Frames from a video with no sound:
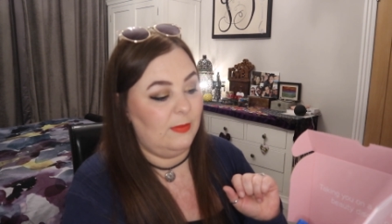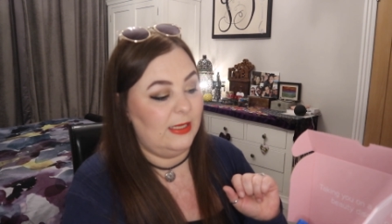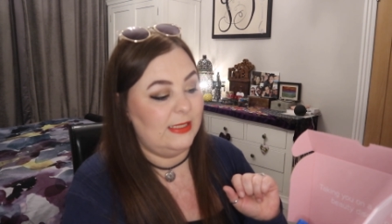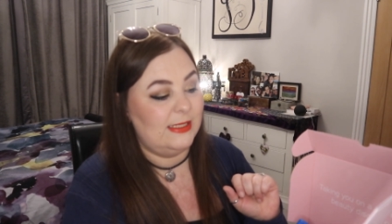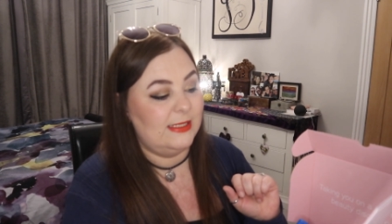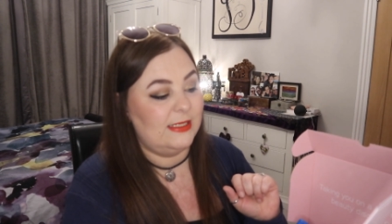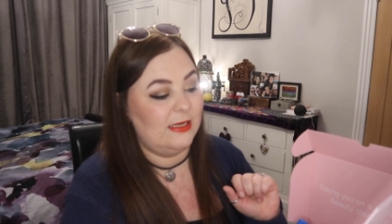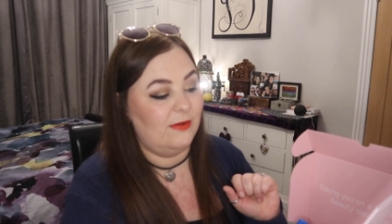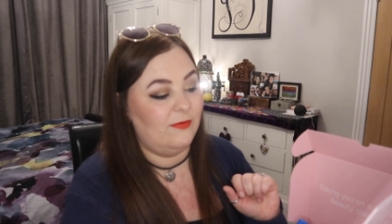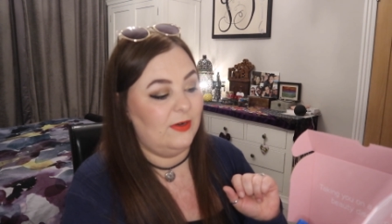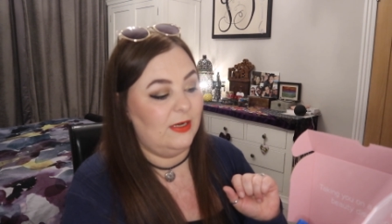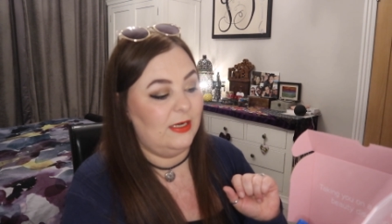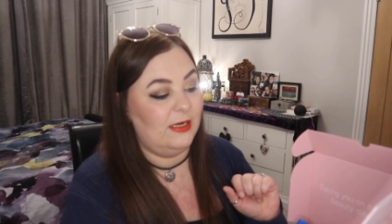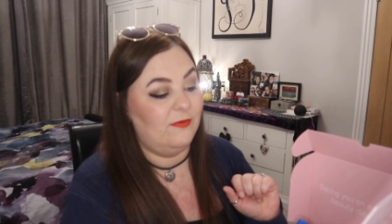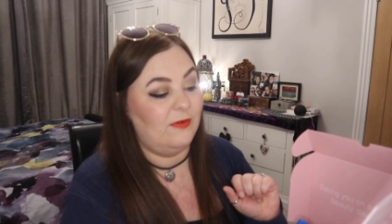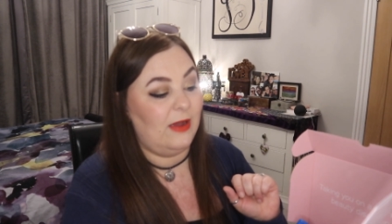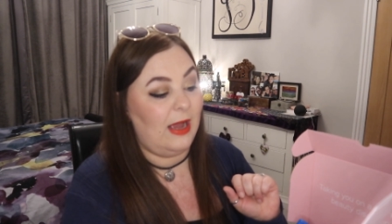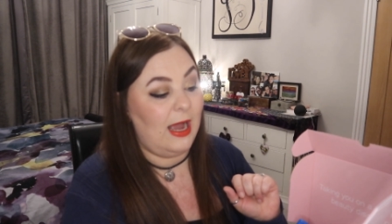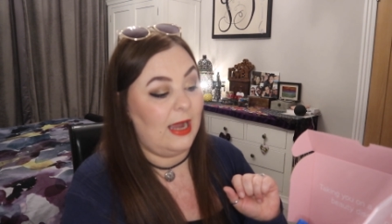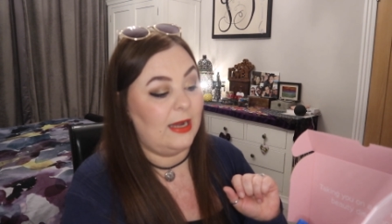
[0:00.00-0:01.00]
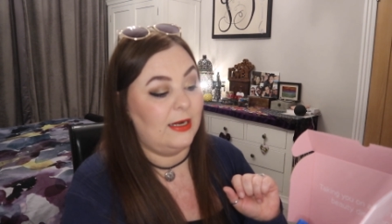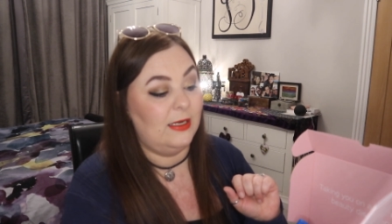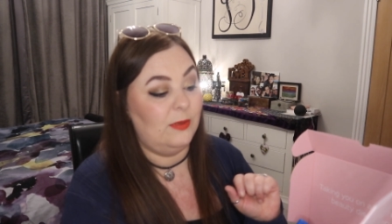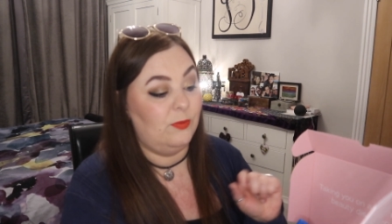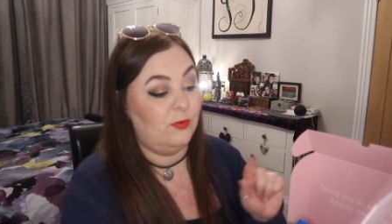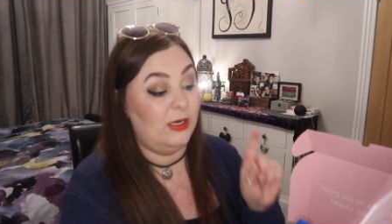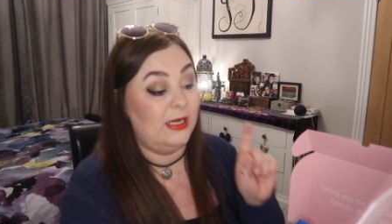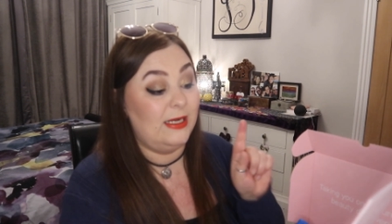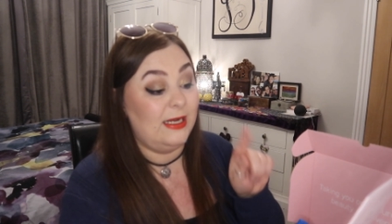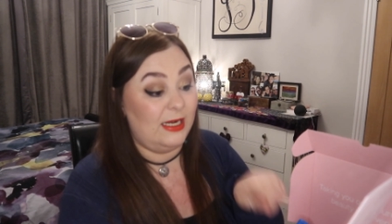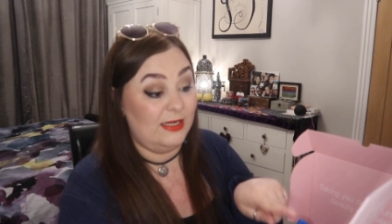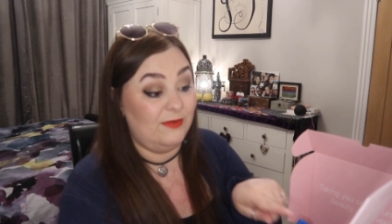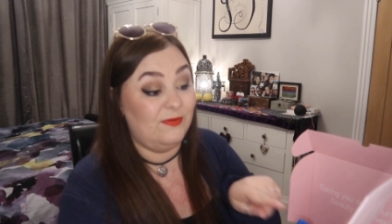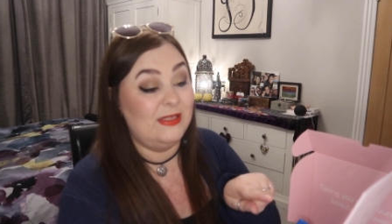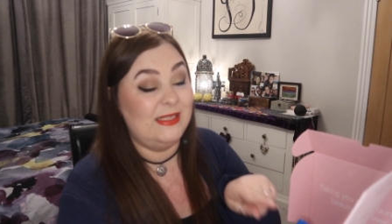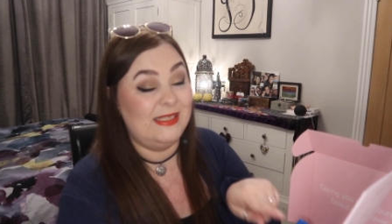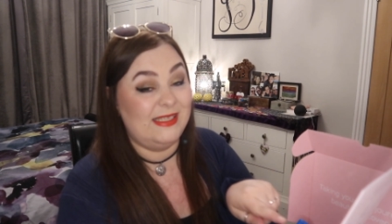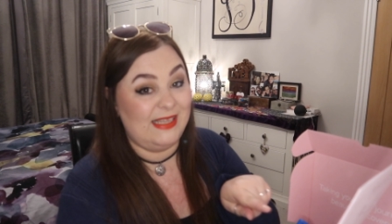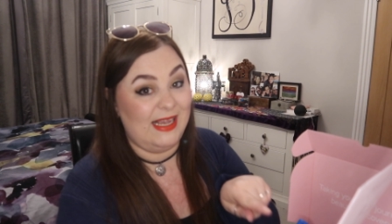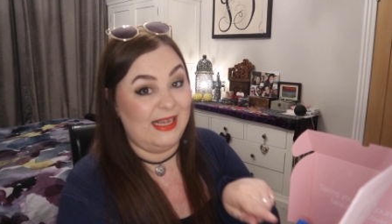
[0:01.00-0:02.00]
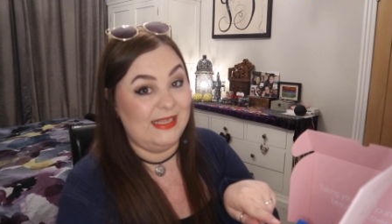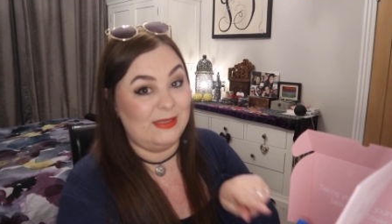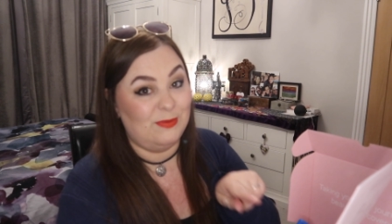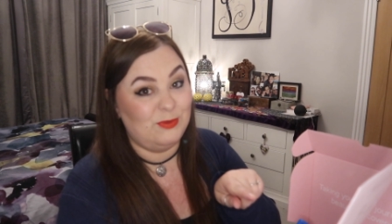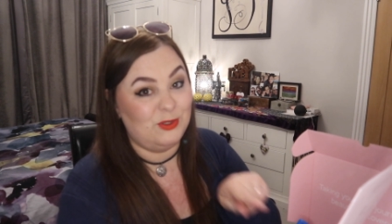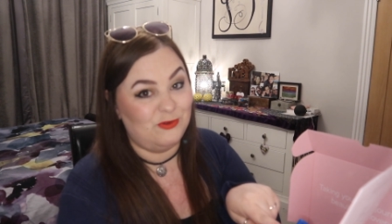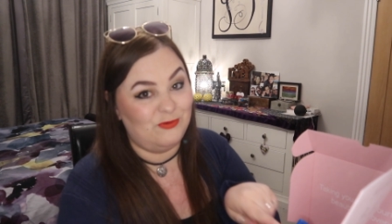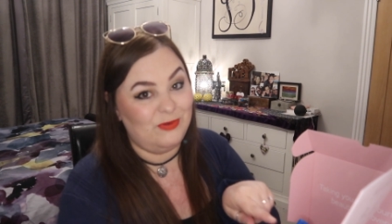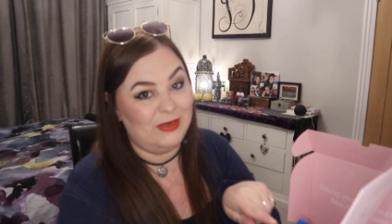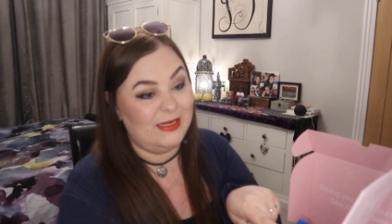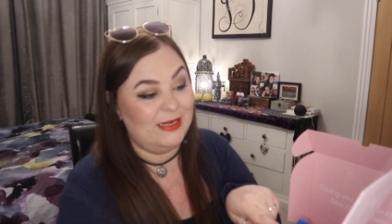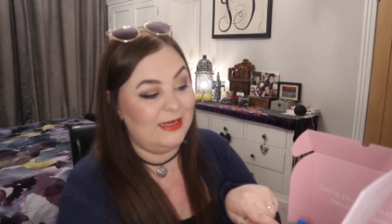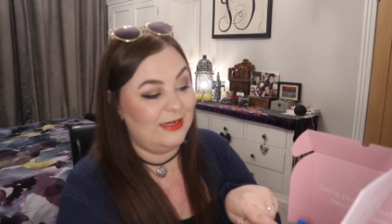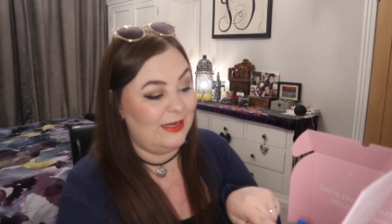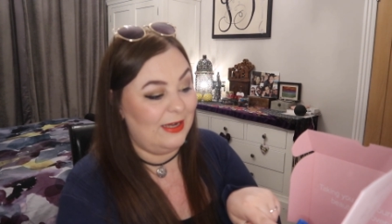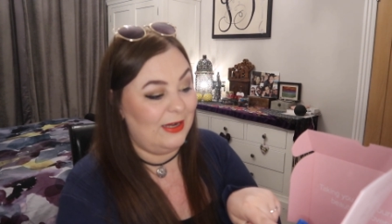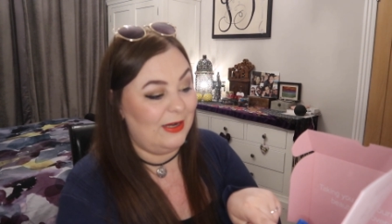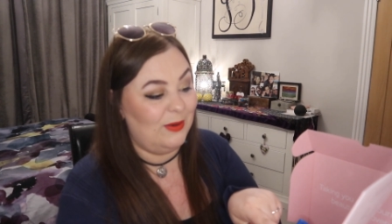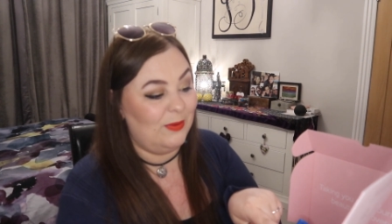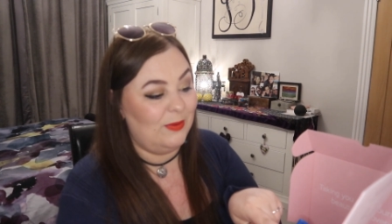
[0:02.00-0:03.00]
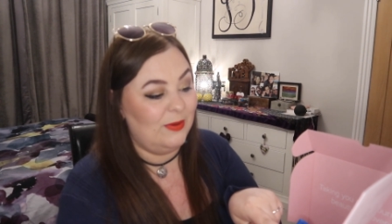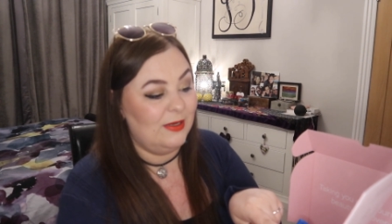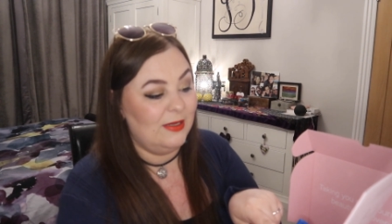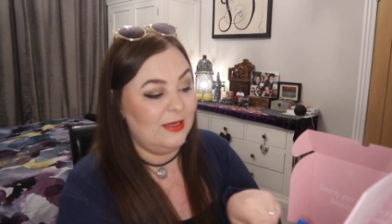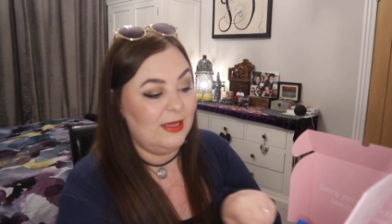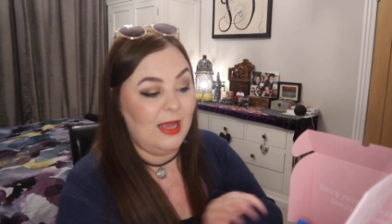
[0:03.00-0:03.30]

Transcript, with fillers: it's definitely for acne it even says I'm just reading it now